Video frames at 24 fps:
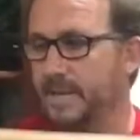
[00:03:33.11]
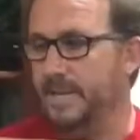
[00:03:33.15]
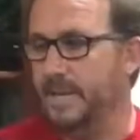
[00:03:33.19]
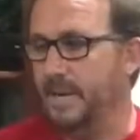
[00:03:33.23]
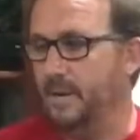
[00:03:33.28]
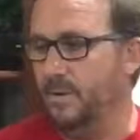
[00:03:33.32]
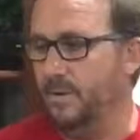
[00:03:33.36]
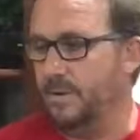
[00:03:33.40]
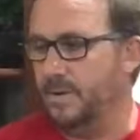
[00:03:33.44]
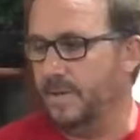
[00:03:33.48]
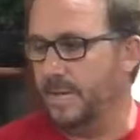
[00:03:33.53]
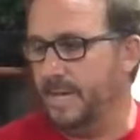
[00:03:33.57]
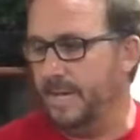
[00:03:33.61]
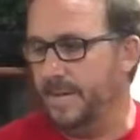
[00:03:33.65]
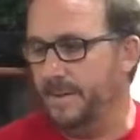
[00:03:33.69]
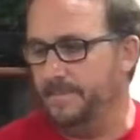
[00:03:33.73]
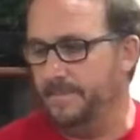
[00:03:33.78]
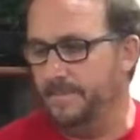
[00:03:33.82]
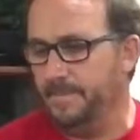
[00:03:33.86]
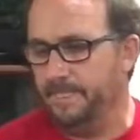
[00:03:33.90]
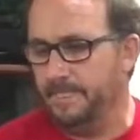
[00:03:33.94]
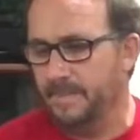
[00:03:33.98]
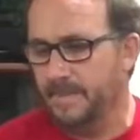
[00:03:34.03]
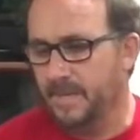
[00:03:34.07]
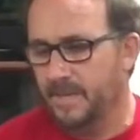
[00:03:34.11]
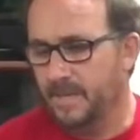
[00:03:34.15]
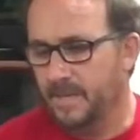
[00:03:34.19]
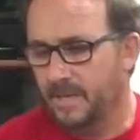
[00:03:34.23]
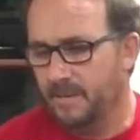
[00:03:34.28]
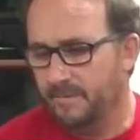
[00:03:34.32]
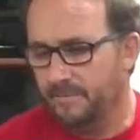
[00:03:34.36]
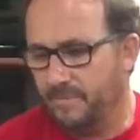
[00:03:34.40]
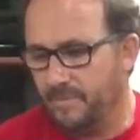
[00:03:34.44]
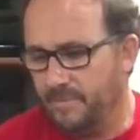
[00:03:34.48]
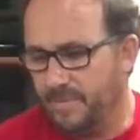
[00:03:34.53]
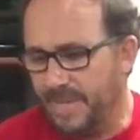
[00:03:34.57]
Now look,
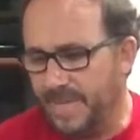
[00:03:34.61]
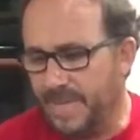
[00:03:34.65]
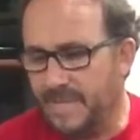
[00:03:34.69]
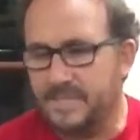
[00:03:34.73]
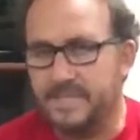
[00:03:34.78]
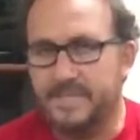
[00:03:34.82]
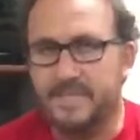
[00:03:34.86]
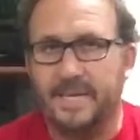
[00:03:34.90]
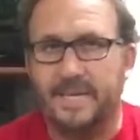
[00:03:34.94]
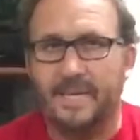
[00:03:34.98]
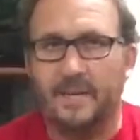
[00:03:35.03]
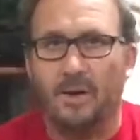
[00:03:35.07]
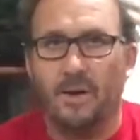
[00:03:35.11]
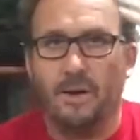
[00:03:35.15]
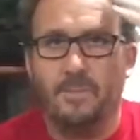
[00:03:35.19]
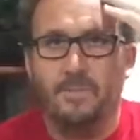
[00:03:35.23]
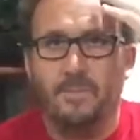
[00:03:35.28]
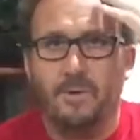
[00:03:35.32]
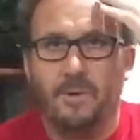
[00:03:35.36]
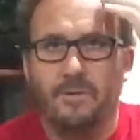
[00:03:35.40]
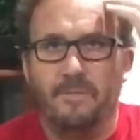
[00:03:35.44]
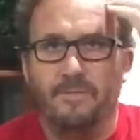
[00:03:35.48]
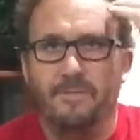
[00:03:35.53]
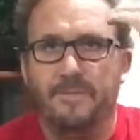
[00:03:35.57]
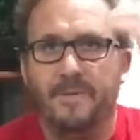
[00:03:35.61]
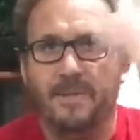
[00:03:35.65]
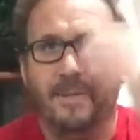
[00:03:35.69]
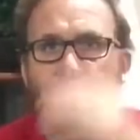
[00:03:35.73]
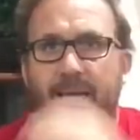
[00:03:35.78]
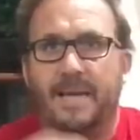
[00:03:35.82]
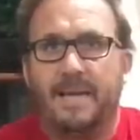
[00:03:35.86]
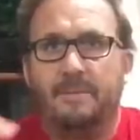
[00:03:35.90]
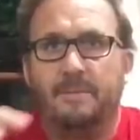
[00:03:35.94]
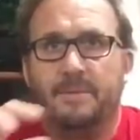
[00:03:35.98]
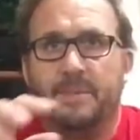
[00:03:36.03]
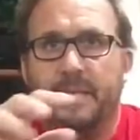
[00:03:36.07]
from the outset, I'm not
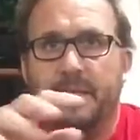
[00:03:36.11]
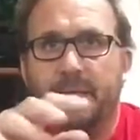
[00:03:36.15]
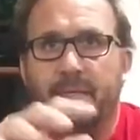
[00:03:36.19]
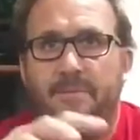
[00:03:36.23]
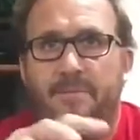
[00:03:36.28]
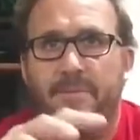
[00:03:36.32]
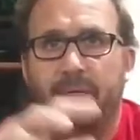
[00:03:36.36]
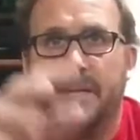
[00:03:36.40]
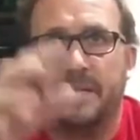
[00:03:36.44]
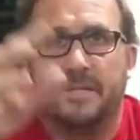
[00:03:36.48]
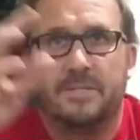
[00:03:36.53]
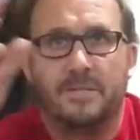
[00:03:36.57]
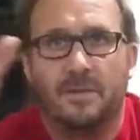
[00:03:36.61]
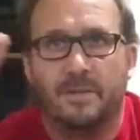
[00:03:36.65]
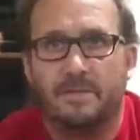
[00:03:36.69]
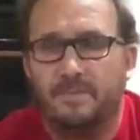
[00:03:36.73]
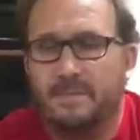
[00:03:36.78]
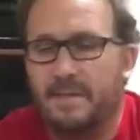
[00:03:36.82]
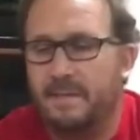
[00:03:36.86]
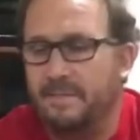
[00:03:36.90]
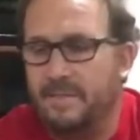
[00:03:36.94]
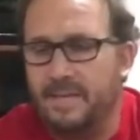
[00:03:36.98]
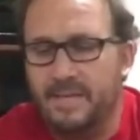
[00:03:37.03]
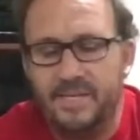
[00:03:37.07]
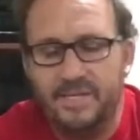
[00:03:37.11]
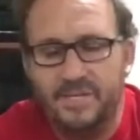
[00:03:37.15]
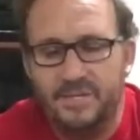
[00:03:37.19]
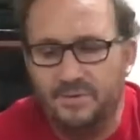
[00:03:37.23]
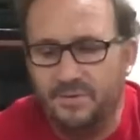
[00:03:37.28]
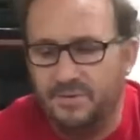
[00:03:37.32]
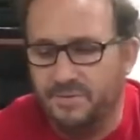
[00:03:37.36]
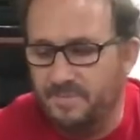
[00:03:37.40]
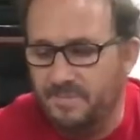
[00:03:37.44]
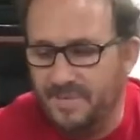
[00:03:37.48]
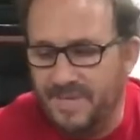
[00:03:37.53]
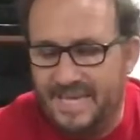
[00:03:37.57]
affiliated with anything. It's not nothing to
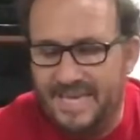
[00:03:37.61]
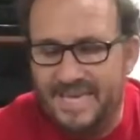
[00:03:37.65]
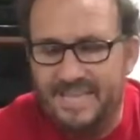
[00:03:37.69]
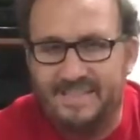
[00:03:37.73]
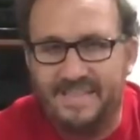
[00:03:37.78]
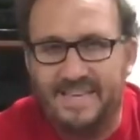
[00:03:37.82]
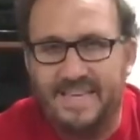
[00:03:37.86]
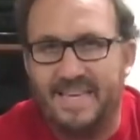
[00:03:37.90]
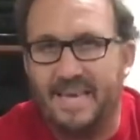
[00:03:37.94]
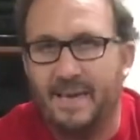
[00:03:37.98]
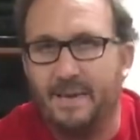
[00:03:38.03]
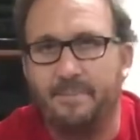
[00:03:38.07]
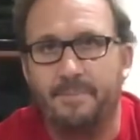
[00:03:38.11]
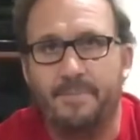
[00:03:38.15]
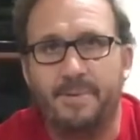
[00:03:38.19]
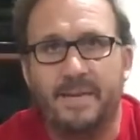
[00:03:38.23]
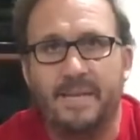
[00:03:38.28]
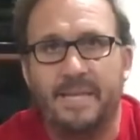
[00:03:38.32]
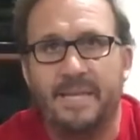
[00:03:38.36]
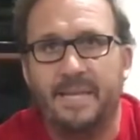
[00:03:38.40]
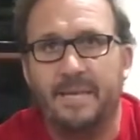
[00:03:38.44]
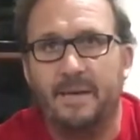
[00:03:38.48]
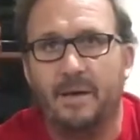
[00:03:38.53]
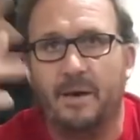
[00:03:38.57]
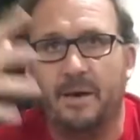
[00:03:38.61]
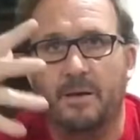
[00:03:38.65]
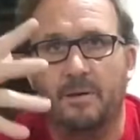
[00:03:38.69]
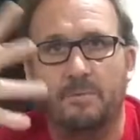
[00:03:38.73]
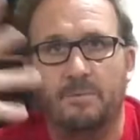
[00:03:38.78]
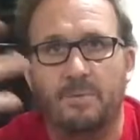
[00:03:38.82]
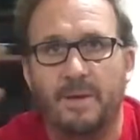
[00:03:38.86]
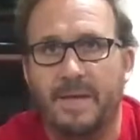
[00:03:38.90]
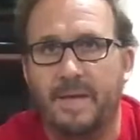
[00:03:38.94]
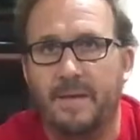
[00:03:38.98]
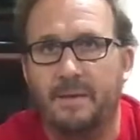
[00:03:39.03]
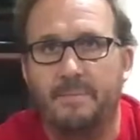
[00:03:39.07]
do with me. The company
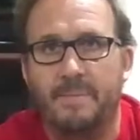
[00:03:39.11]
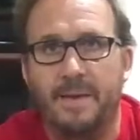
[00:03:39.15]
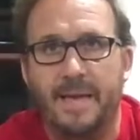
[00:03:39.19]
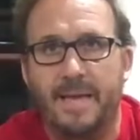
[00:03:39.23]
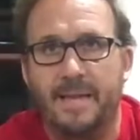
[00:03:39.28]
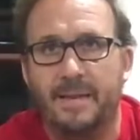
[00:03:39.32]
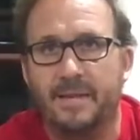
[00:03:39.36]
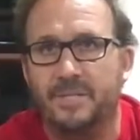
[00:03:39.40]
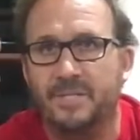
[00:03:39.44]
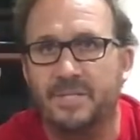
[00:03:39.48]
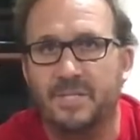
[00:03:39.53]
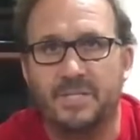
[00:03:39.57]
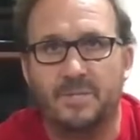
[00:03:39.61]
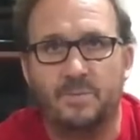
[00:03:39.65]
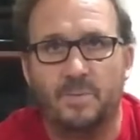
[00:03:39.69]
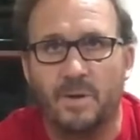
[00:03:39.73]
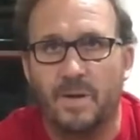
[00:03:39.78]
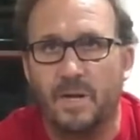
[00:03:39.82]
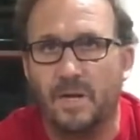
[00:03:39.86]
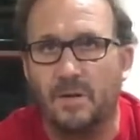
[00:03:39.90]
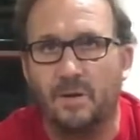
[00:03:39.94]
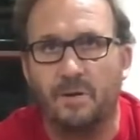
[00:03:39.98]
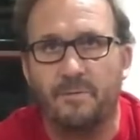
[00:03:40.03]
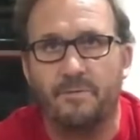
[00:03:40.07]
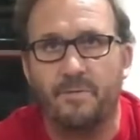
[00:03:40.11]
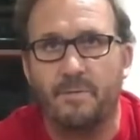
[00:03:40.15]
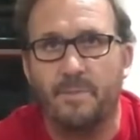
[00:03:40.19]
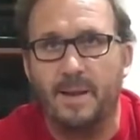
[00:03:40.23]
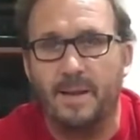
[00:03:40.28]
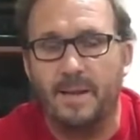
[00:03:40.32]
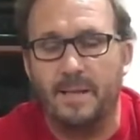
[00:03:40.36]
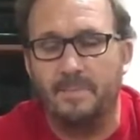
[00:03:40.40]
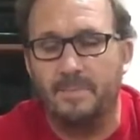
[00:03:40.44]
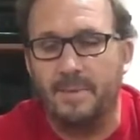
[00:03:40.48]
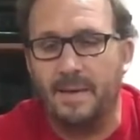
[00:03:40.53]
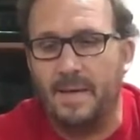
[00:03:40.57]
I'll recommend is just one I got from
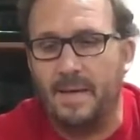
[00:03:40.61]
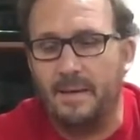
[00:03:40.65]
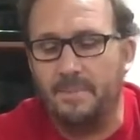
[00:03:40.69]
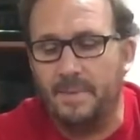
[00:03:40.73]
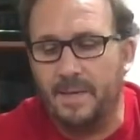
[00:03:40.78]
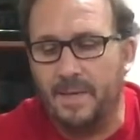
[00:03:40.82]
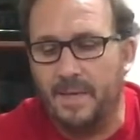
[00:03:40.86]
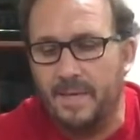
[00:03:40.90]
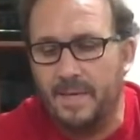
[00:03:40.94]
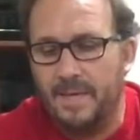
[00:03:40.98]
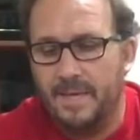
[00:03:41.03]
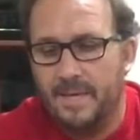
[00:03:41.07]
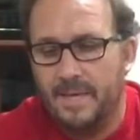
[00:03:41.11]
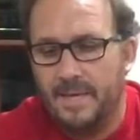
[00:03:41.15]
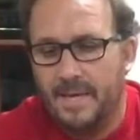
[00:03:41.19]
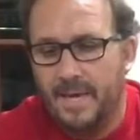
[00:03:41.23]
Alibaba.